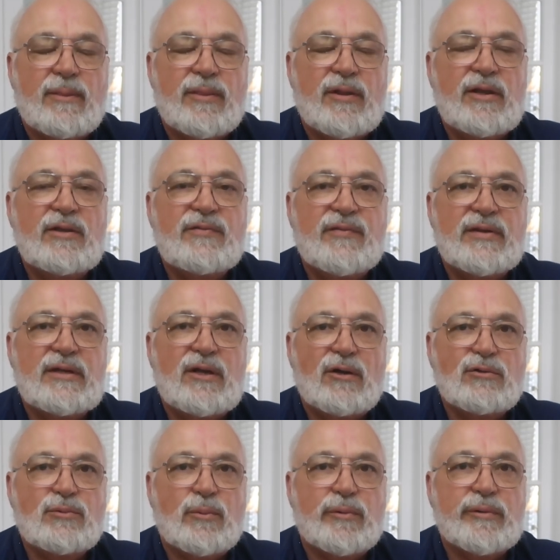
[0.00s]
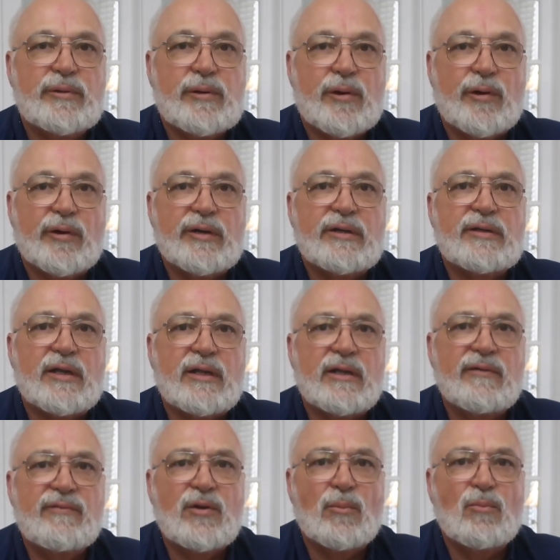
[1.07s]
These videos were recorded to
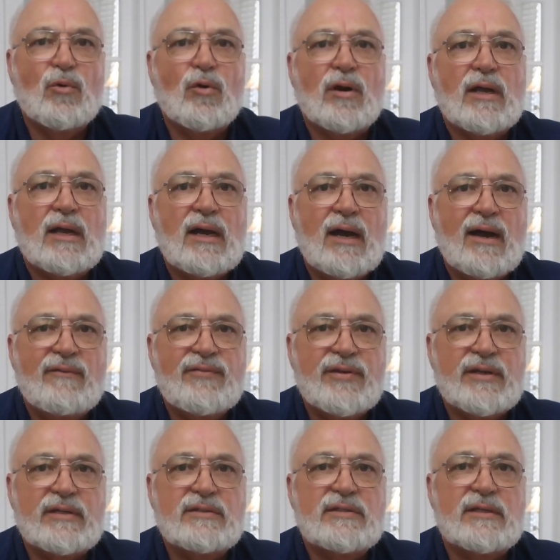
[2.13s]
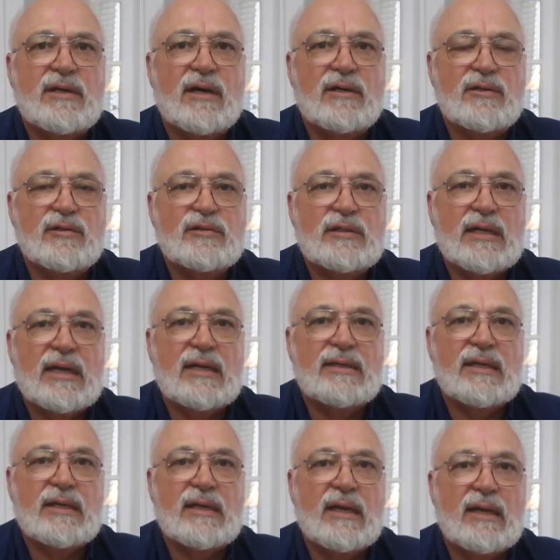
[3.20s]
give you more confidence and
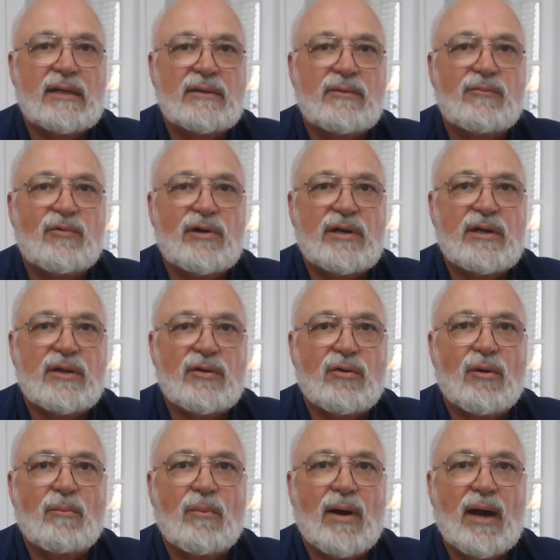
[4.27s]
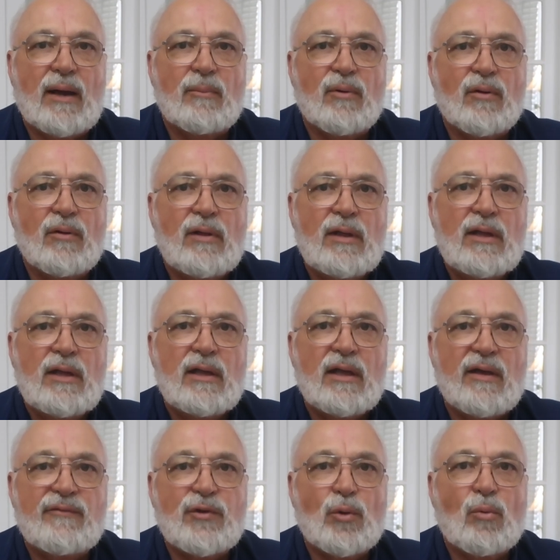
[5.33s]
understanding in reading your Bible.
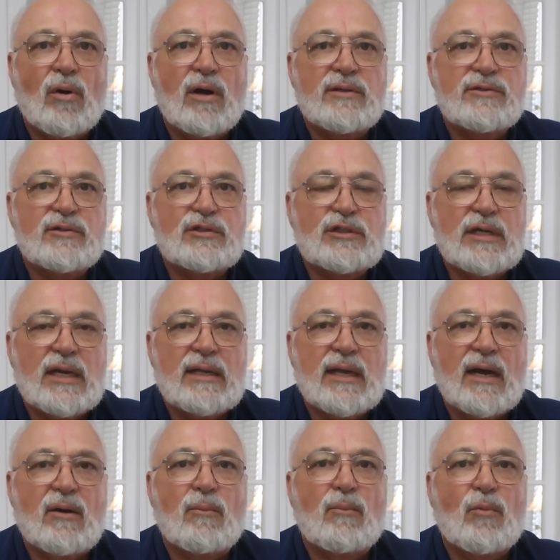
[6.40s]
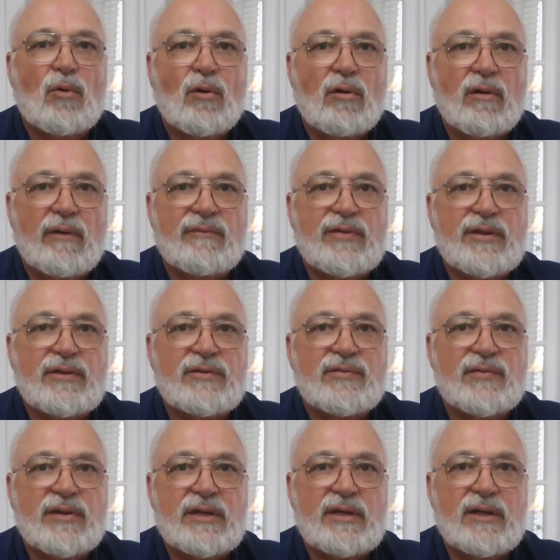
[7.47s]
If you want to check out more of these
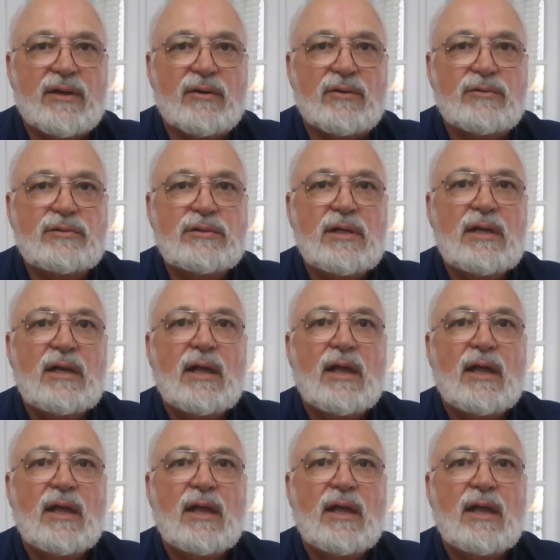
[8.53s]
videos,